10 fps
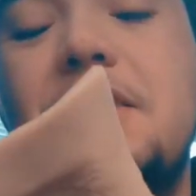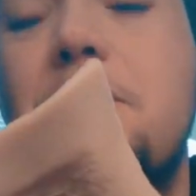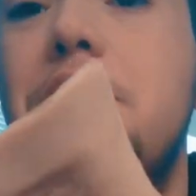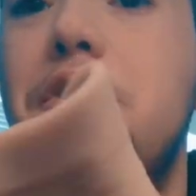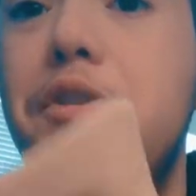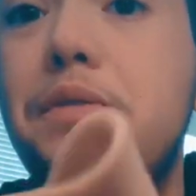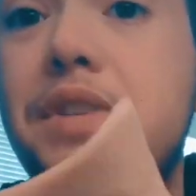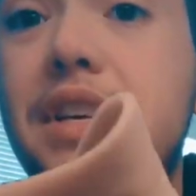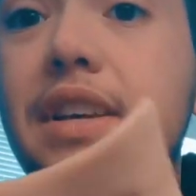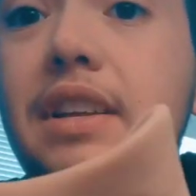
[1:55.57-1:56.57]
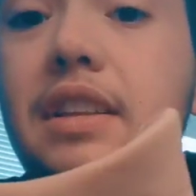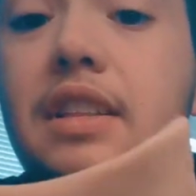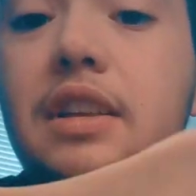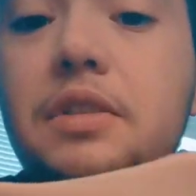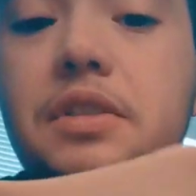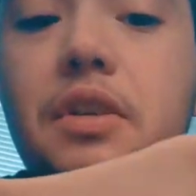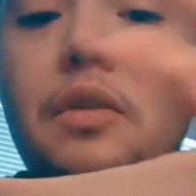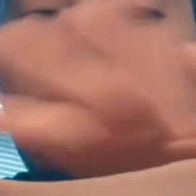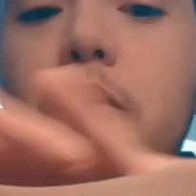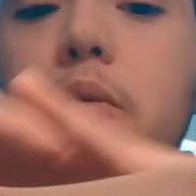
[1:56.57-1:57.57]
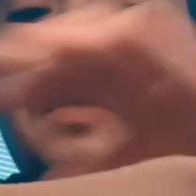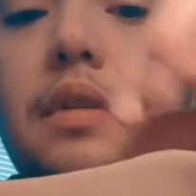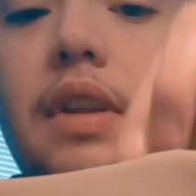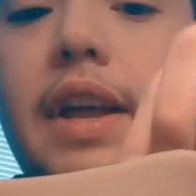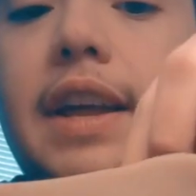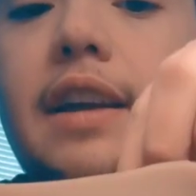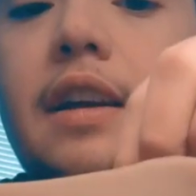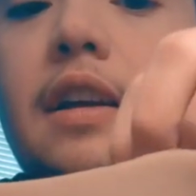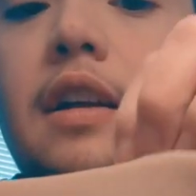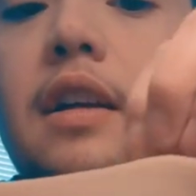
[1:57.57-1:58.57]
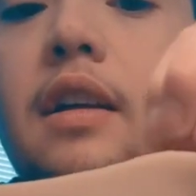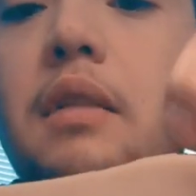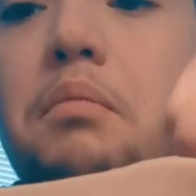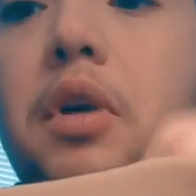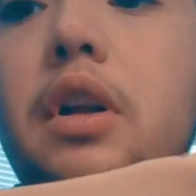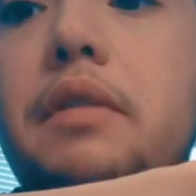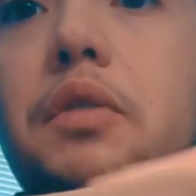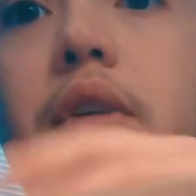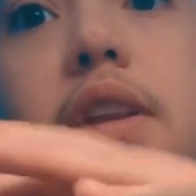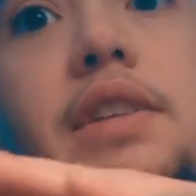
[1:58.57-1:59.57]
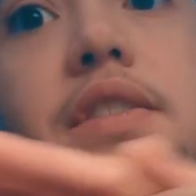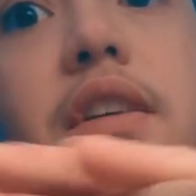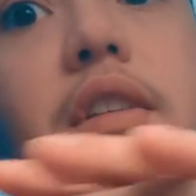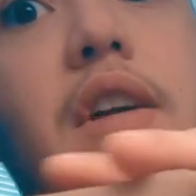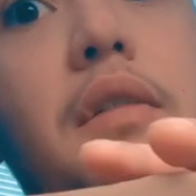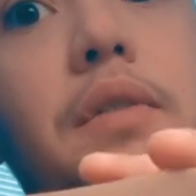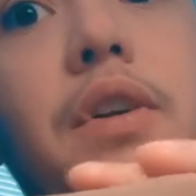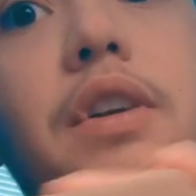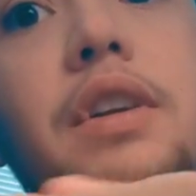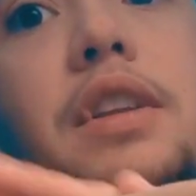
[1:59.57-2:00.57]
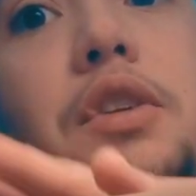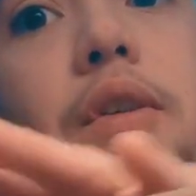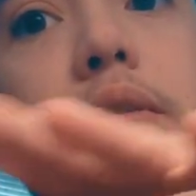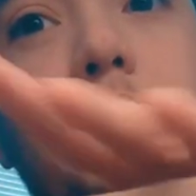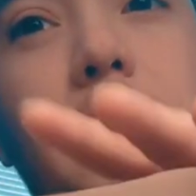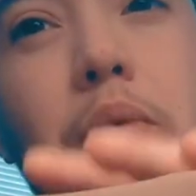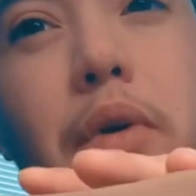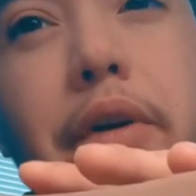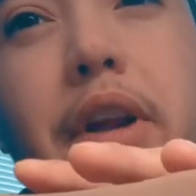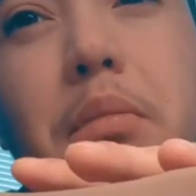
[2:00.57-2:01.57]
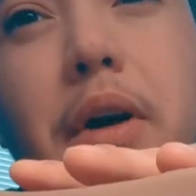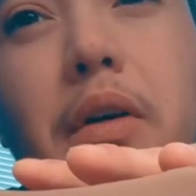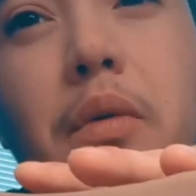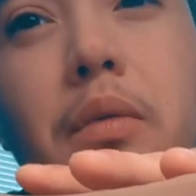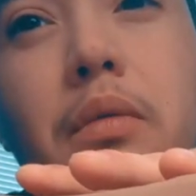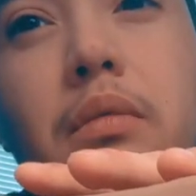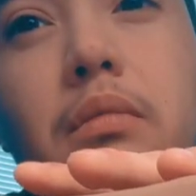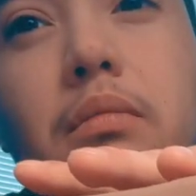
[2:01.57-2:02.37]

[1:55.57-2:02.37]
so that when you use it, there's no, like, part of you that is uncovered. You don't have to really worry about